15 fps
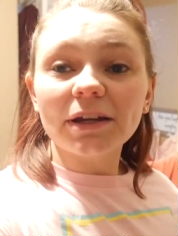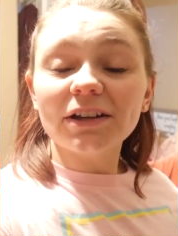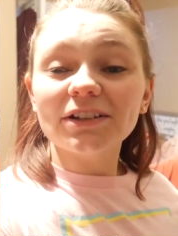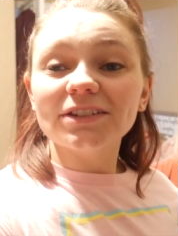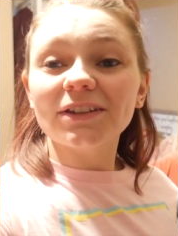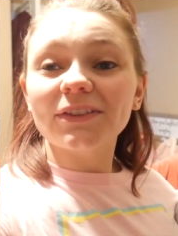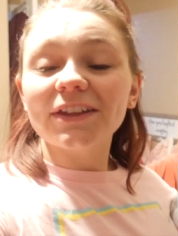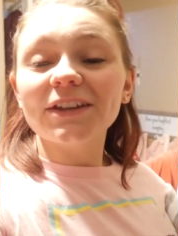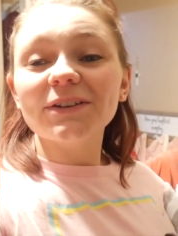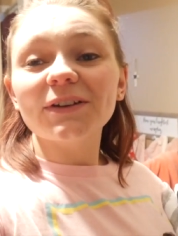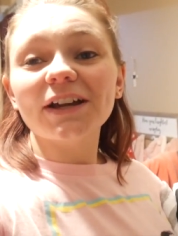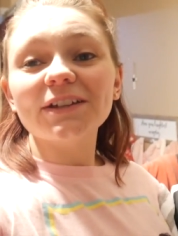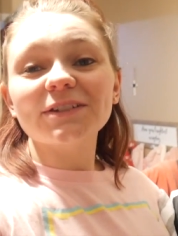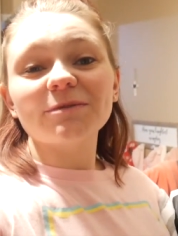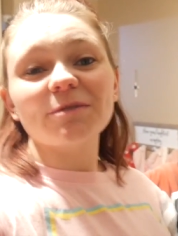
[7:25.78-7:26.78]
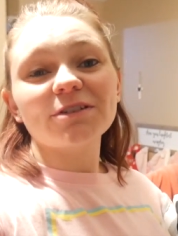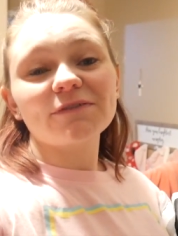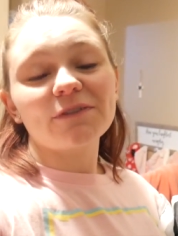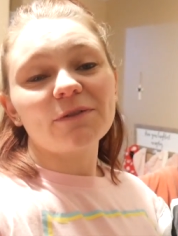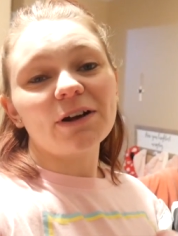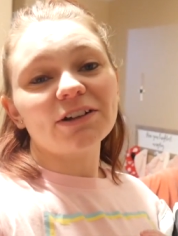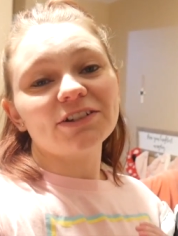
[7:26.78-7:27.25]
here. So thank you guys so much
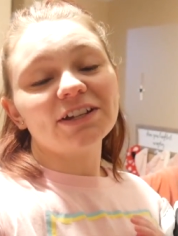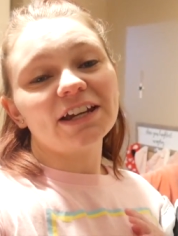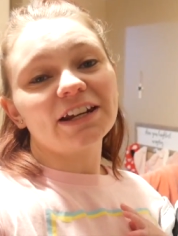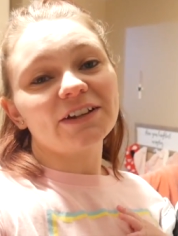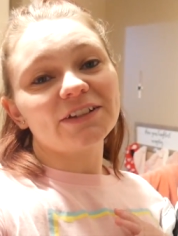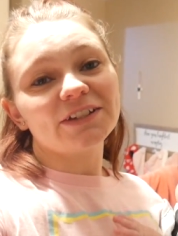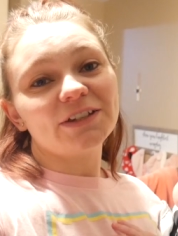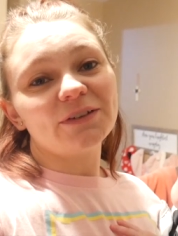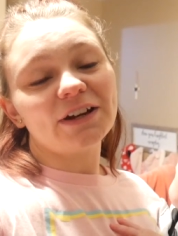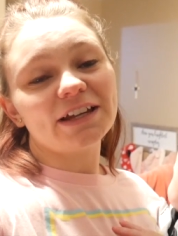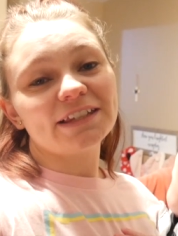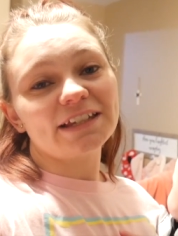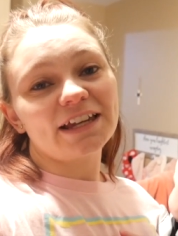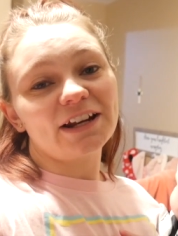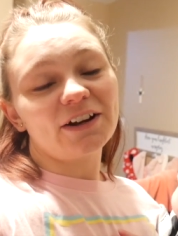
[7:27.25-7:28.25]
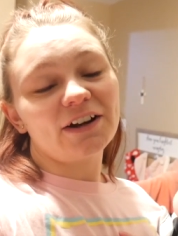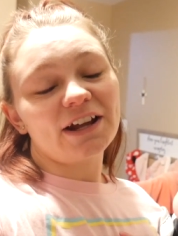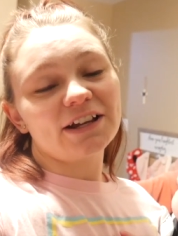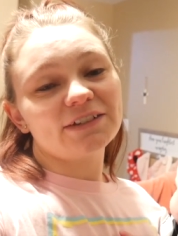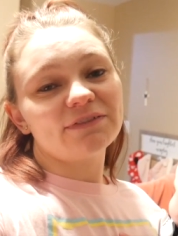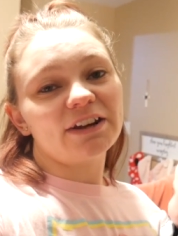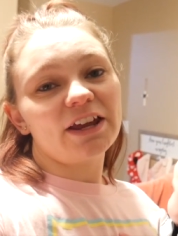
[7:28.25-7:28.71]
for watching, and I'll see you guys in our
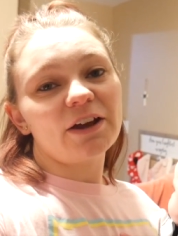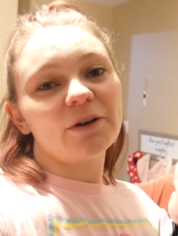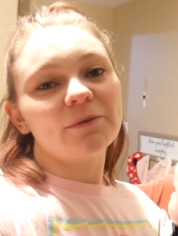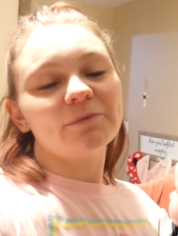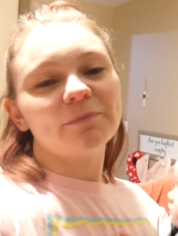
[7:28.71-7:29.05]
next video.